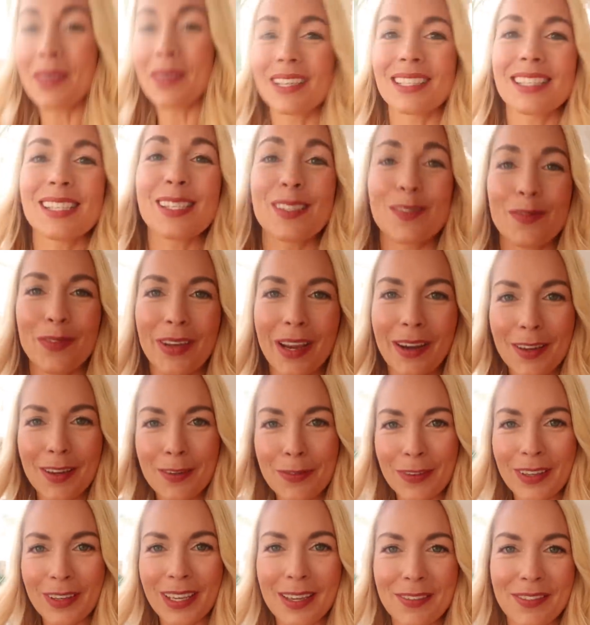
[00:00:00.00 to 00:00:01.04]
because it's very
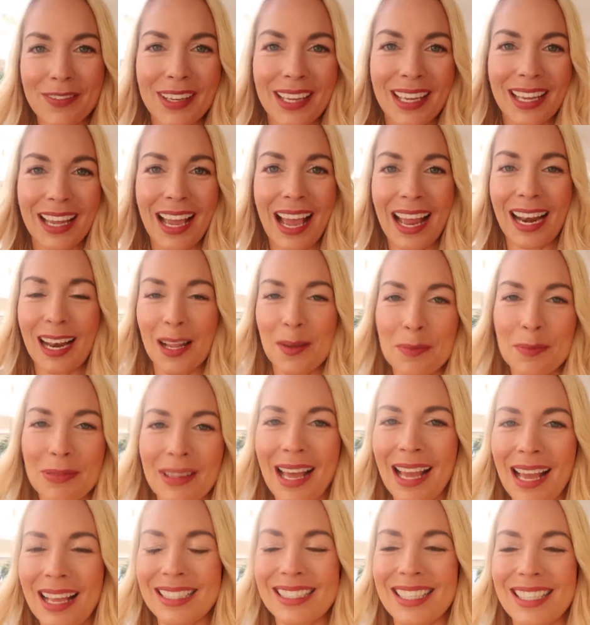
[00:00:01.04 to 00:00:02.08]
forgiving, and I
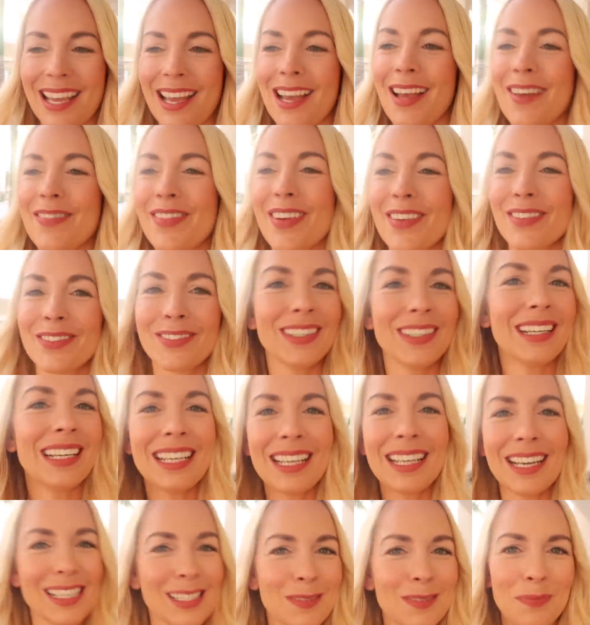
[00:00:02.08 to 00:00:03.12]
plan to have a
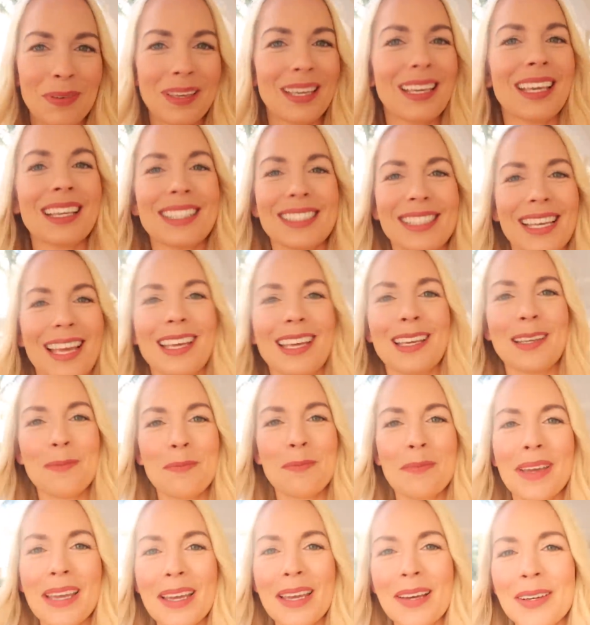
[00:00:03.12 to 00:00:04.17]
really nice big
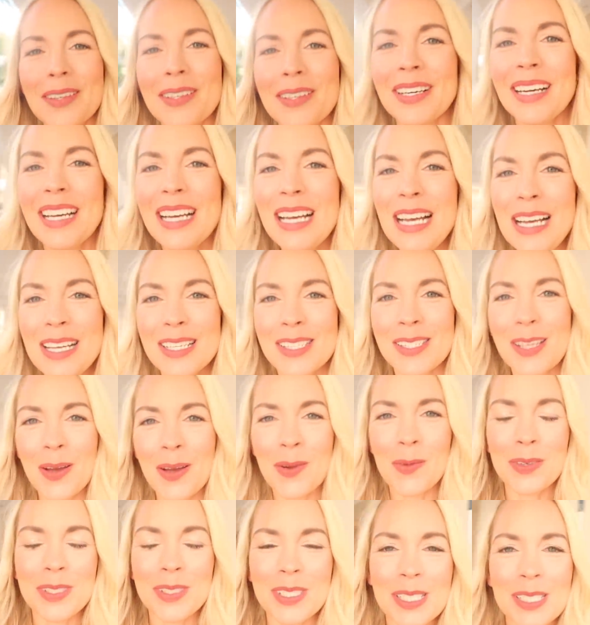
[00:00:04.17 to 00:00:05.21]
Italian meal.
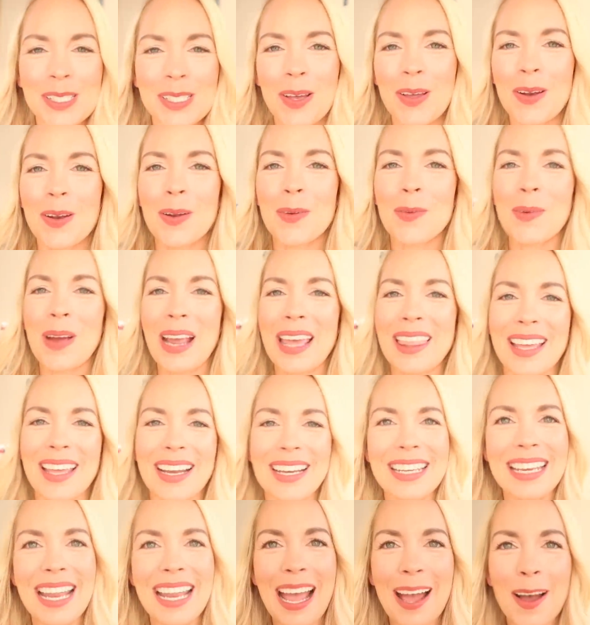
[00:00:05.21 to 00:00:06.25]
So we're just on our way
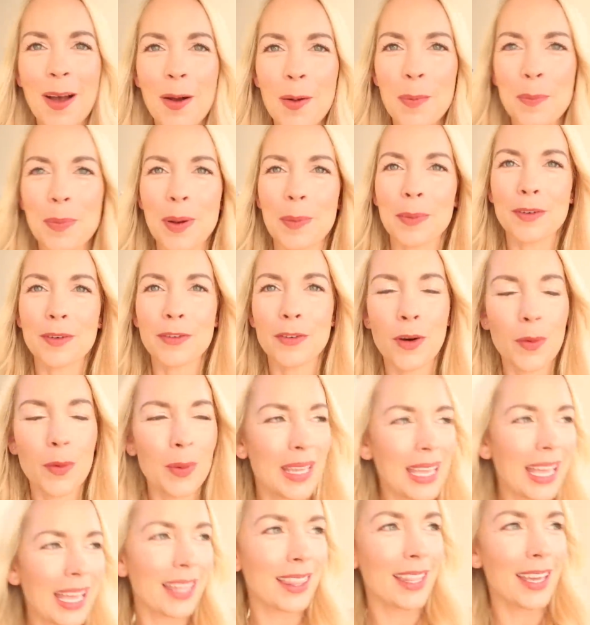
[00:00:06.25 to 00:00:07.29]
there now, but before
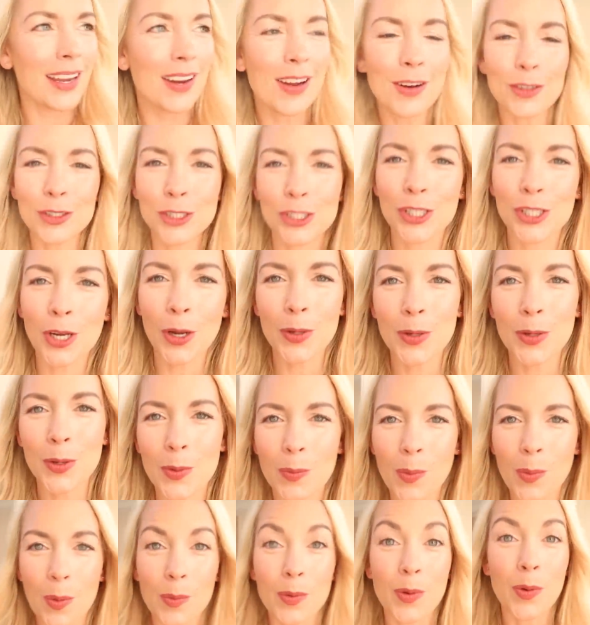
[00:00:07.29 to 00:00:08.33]
we get there, I'll show
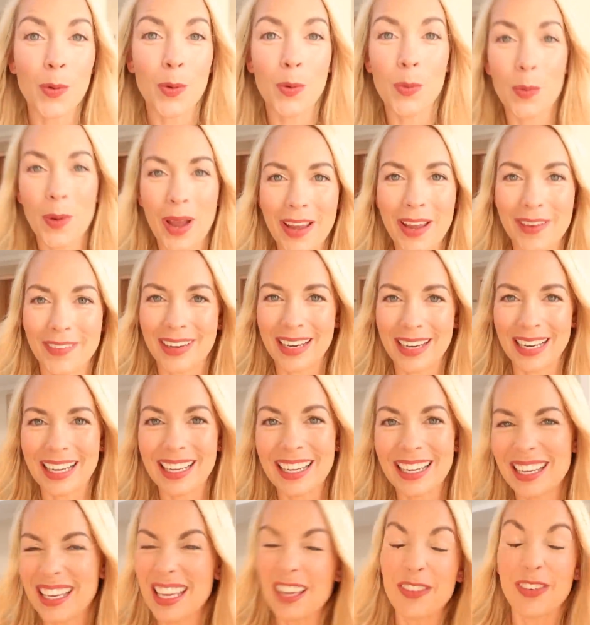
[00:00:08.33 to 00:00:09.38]
you what we're all wearing.
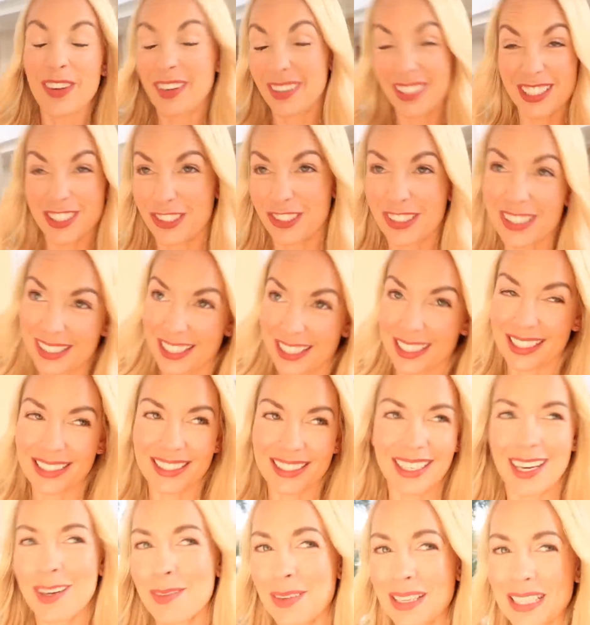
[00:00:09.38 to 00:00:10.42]
If you're
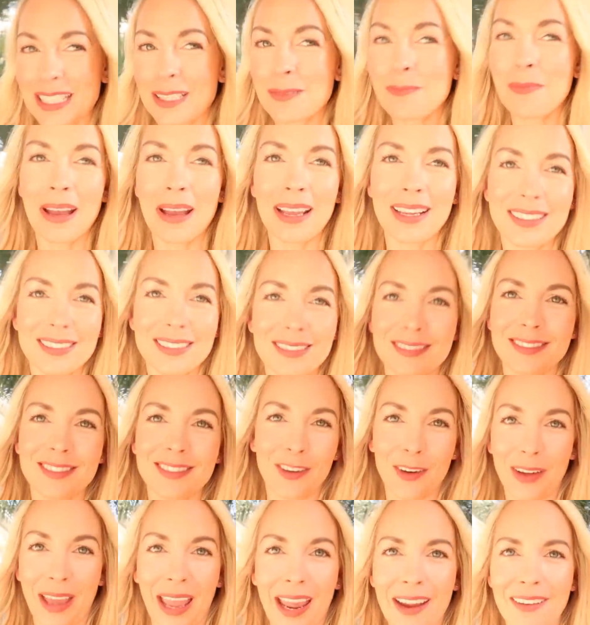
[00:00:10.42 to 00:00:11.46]
interested, I mean, you might
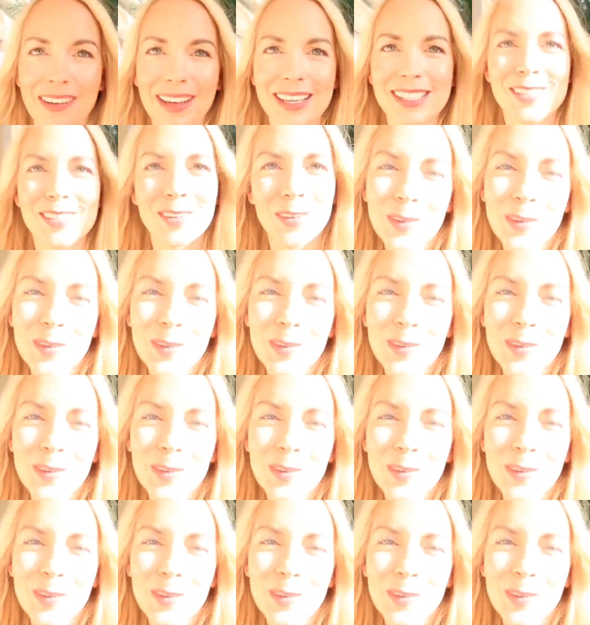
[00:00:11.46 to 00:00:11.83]
not care at